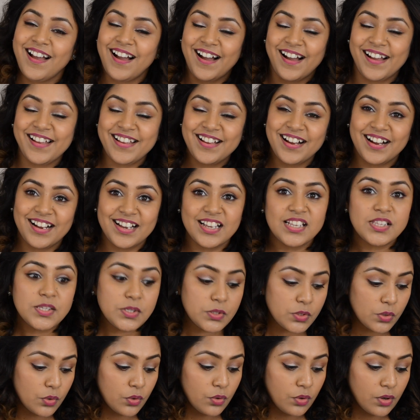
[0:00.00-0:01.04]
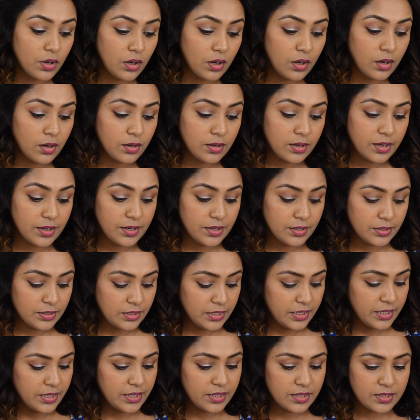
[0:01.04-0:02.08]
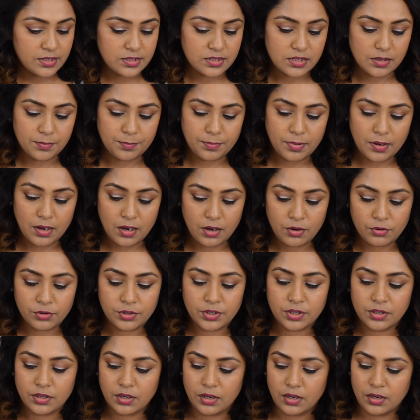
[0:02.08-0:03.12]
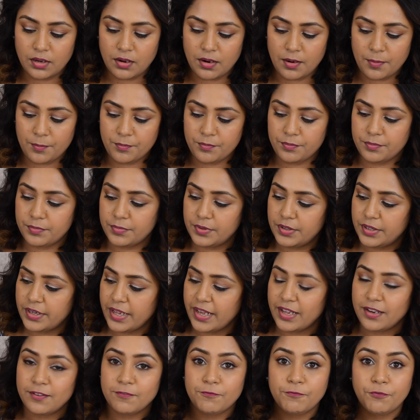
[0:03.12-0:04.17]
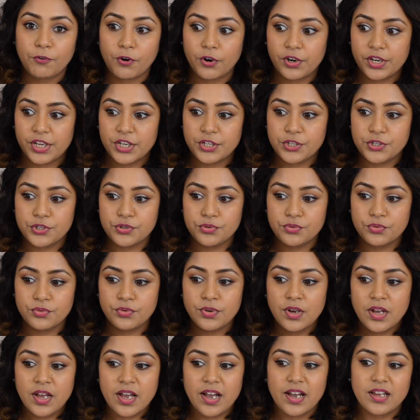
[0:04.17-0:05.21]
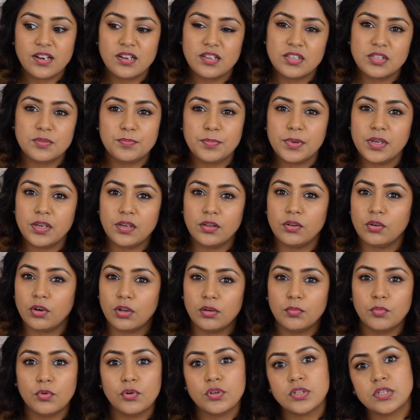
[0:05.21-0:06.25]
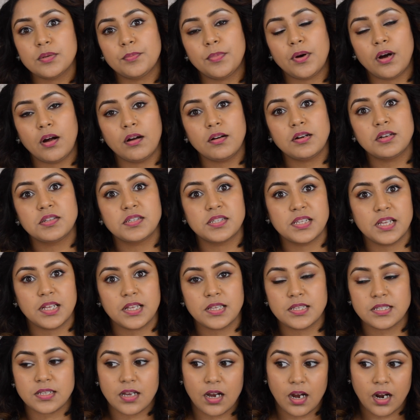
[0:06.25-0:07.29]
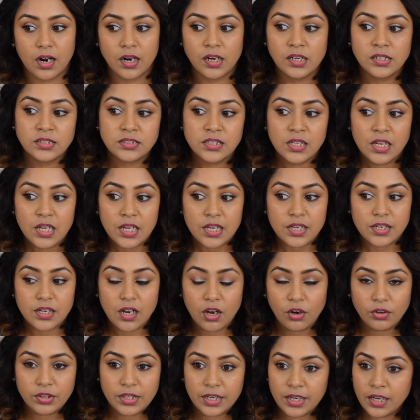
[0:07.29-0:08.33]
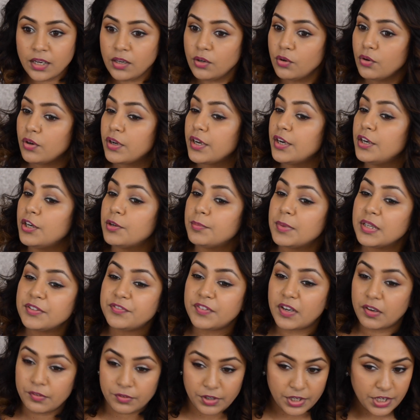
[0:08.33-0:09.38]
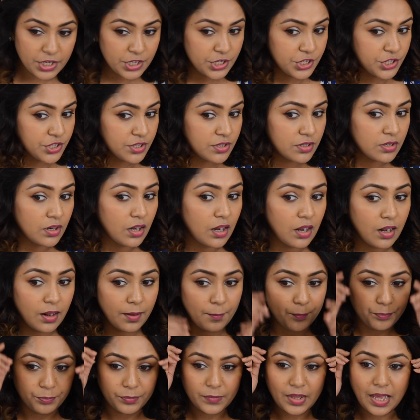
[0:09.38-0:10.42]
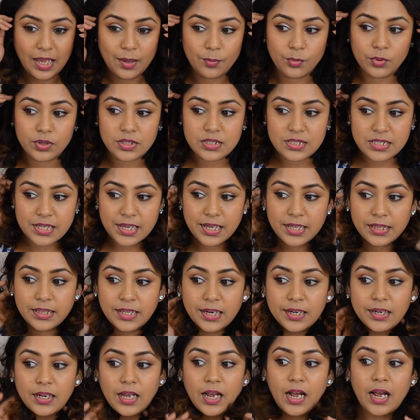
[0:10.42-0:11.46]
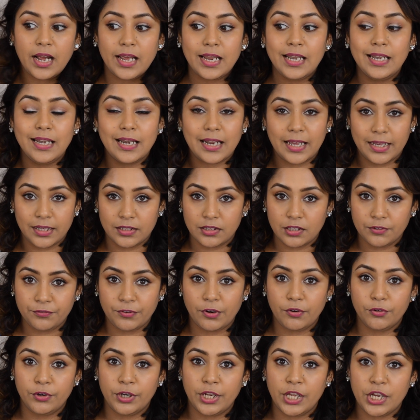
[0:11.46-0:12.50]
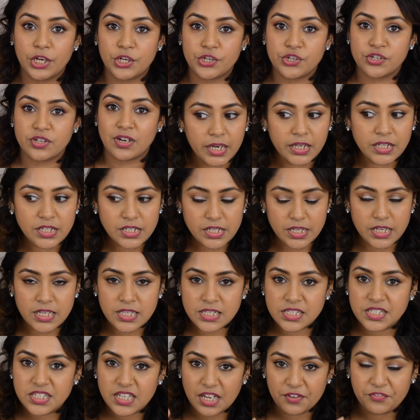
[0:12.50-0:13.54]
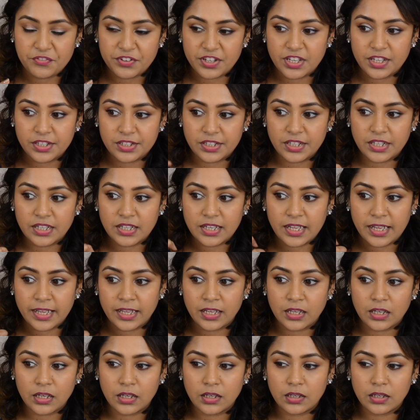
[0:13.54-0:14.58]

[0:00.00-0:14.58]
Hi guys, so currently it's about 10:42 and it's been almost about 6 hours. Now that I look into my foundation, I would say that I like the foundation. It is definitely like